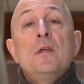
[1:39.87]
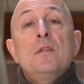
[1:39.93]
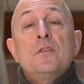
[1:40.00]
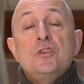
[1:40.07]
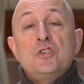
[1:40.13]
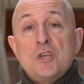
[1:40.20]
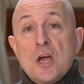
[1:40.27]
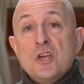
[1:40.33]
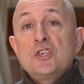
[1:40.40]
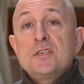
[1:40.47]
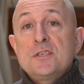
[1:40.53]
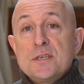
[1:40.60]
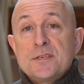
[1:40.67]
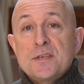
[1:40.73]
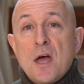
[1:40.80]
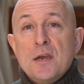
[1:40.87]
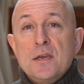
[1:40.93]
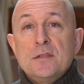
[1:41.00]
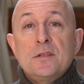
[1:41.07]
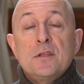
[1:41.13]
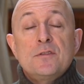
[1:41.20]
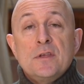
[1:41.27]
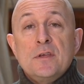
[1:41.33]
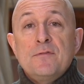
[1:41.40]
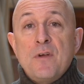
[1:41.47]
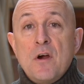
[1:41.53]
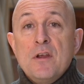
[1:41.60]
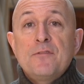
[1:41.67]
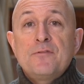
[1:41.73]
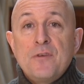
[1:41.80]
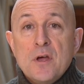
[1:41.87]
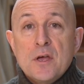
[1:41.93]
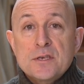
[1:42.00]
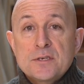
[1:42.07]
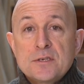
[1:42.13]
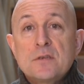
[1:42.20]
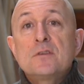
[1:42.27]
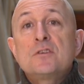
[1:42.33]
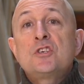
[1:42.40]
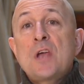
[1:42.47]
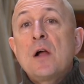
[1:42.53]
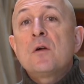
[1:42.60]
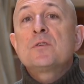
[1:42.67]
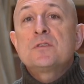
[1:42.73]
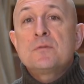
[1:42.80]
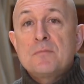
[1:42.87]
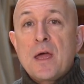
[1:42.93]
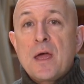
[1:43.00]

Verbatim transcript: the judges decided that the very first Shackleton